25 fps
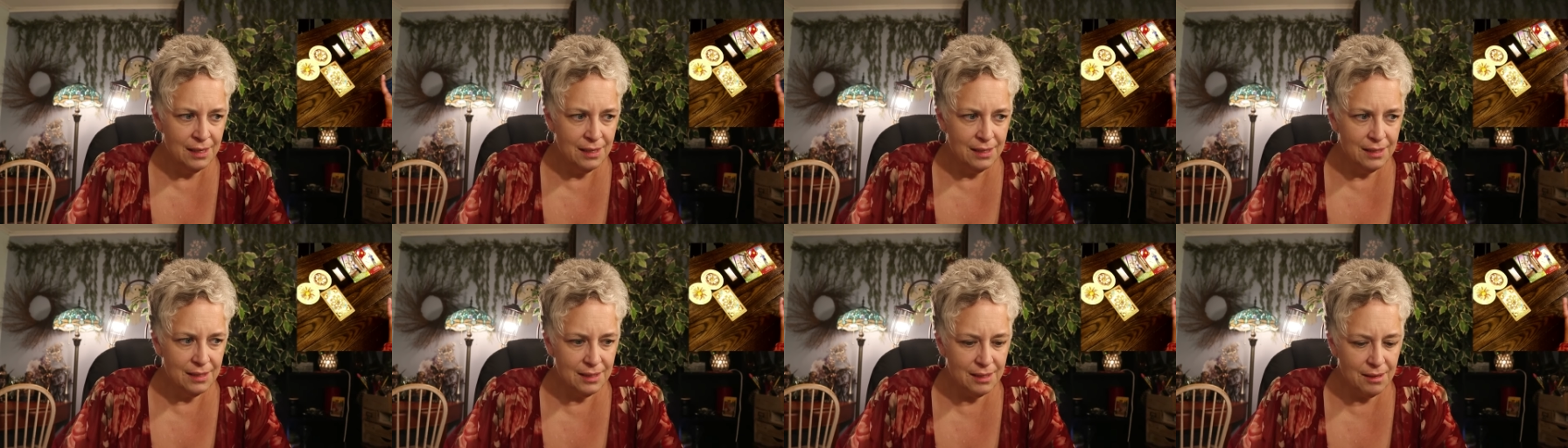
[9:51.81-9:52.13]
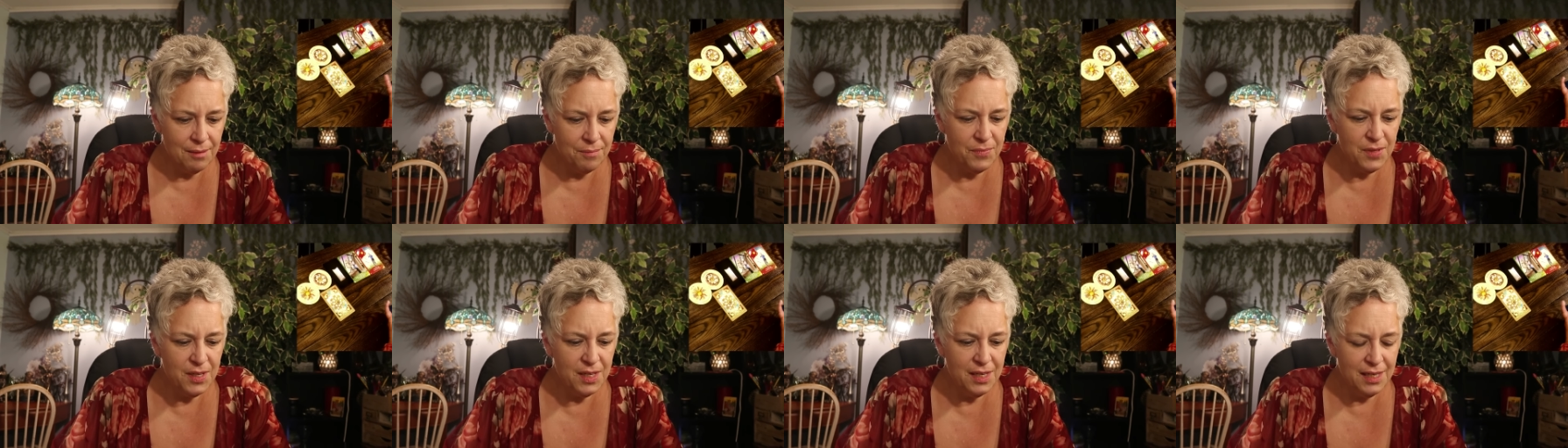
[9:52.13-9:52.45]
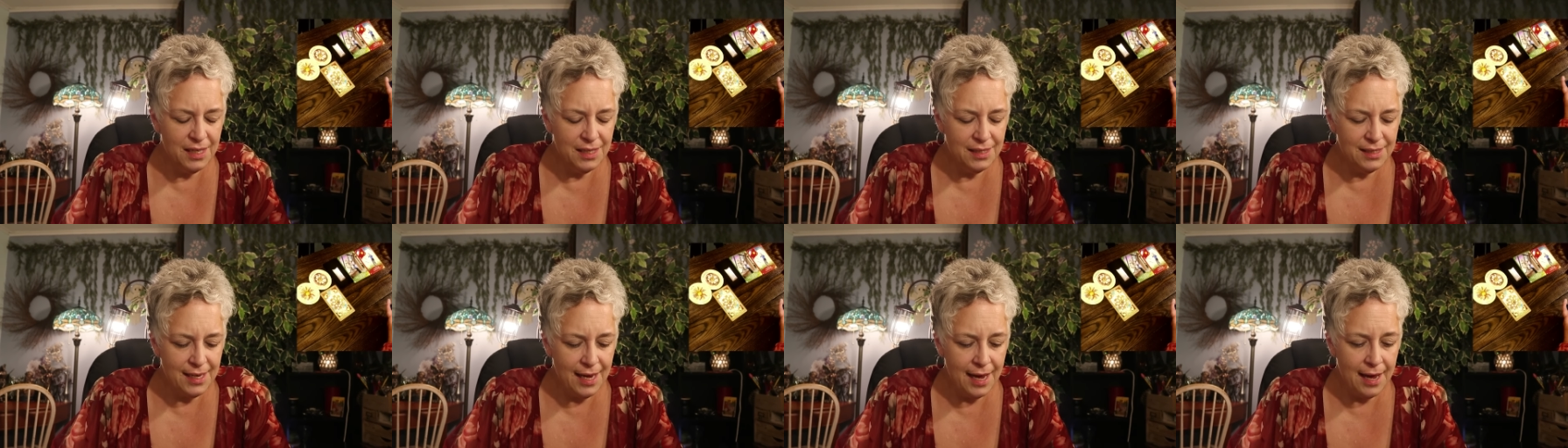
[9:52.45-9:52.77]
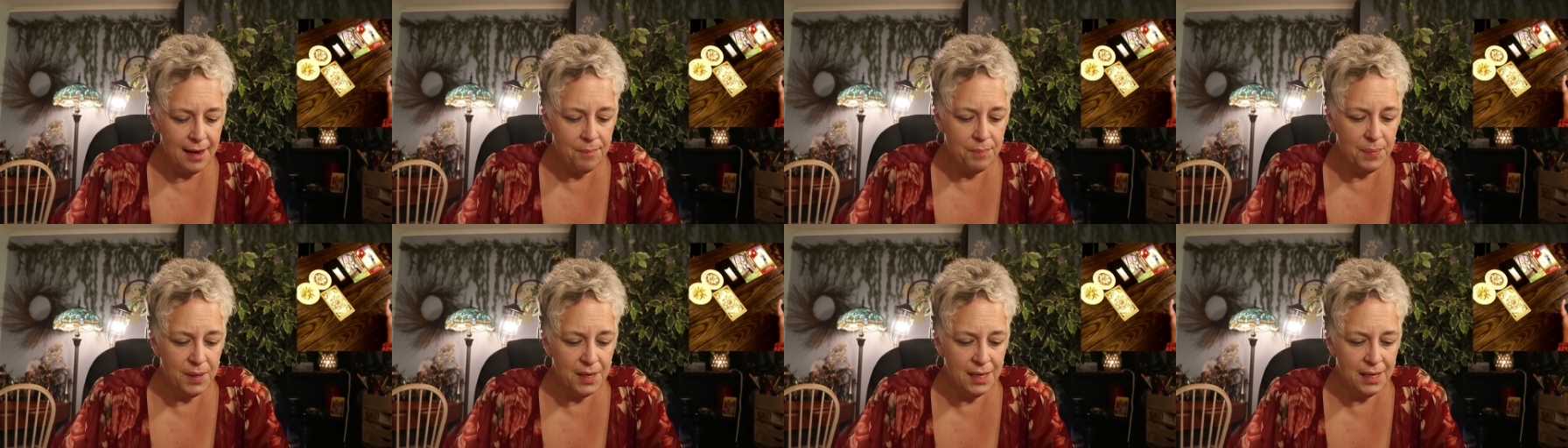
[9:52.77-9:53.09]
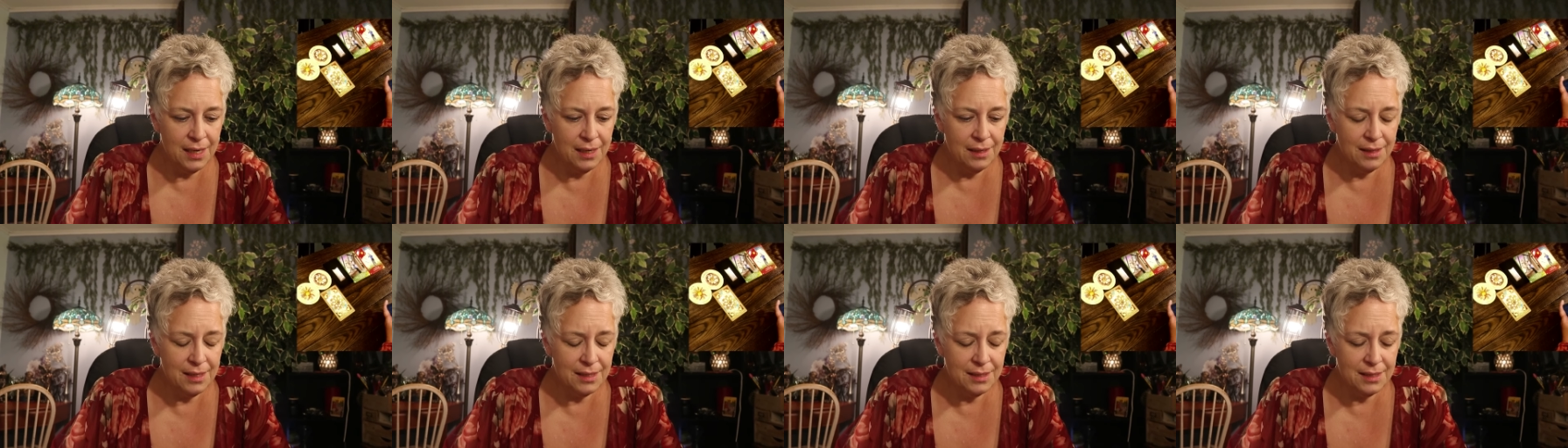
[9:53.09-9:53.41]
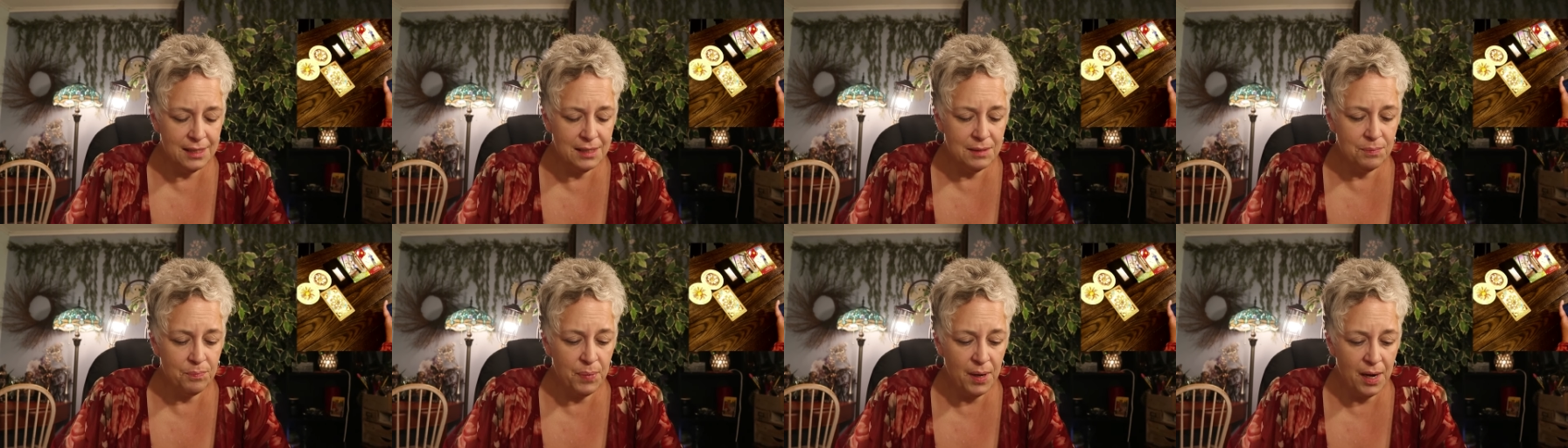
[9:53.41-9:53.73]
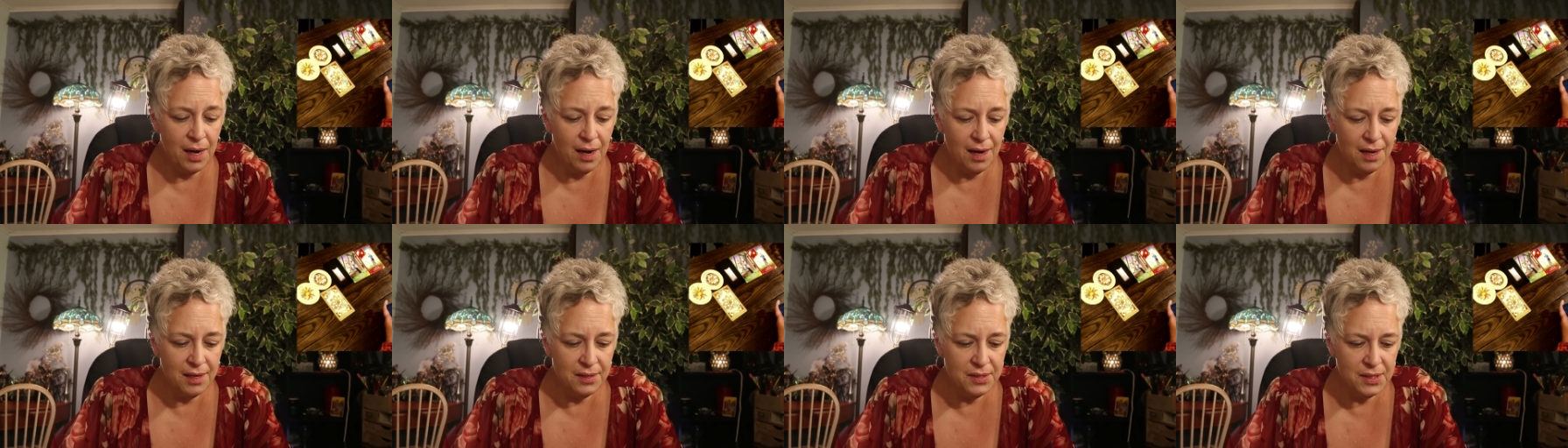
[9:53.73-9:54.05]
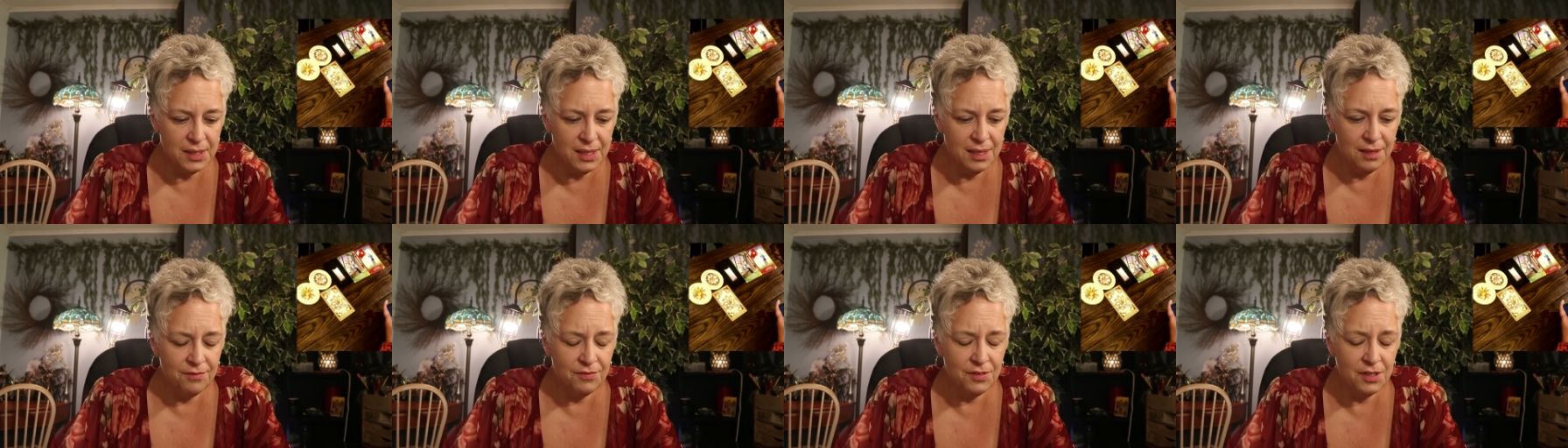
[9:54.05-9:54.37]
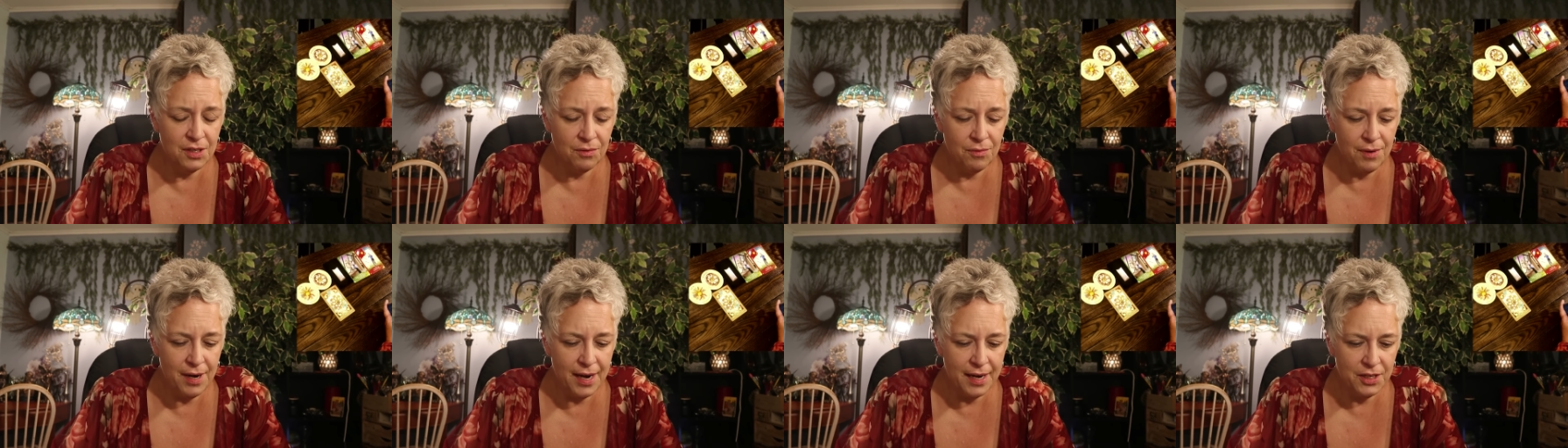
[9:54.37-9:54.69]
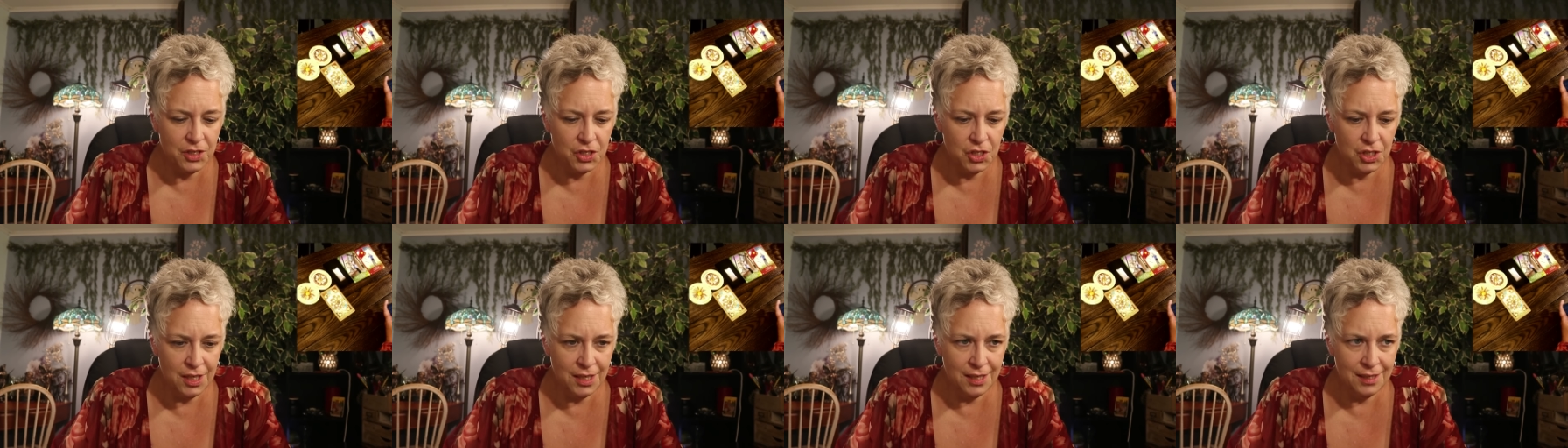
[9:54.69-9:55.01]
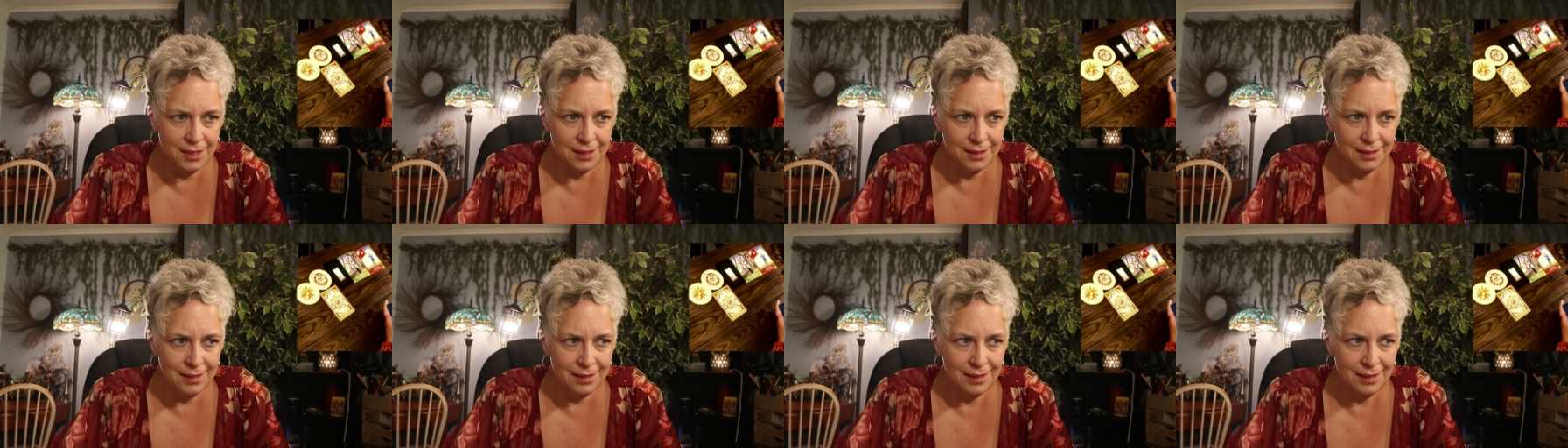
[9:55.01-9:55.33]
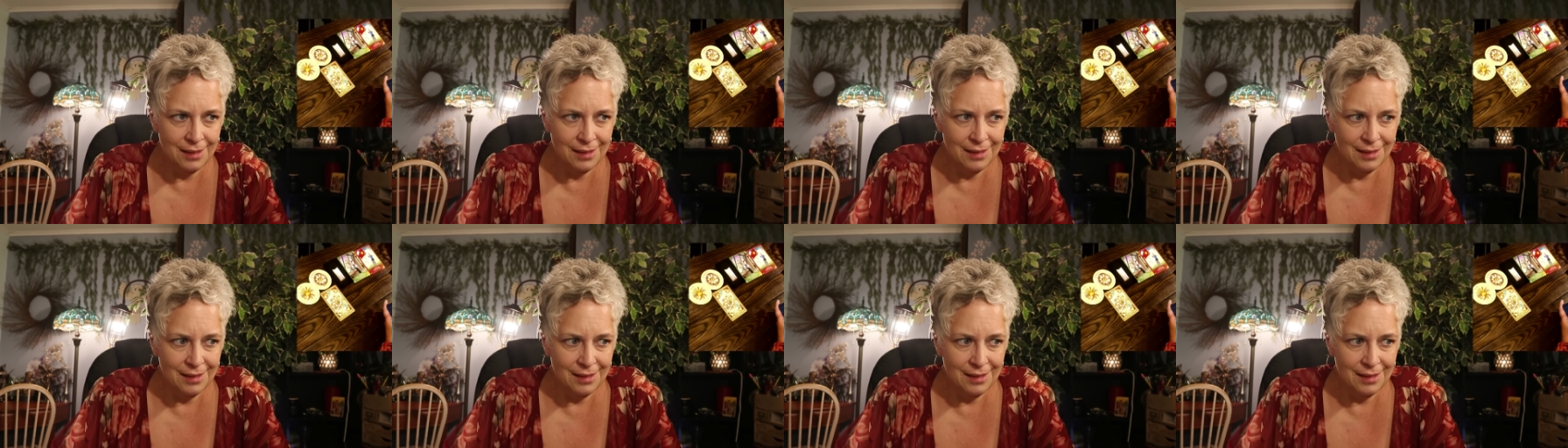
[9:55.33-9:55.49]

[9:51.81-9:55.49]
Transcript: Something is happening. This is positive direction.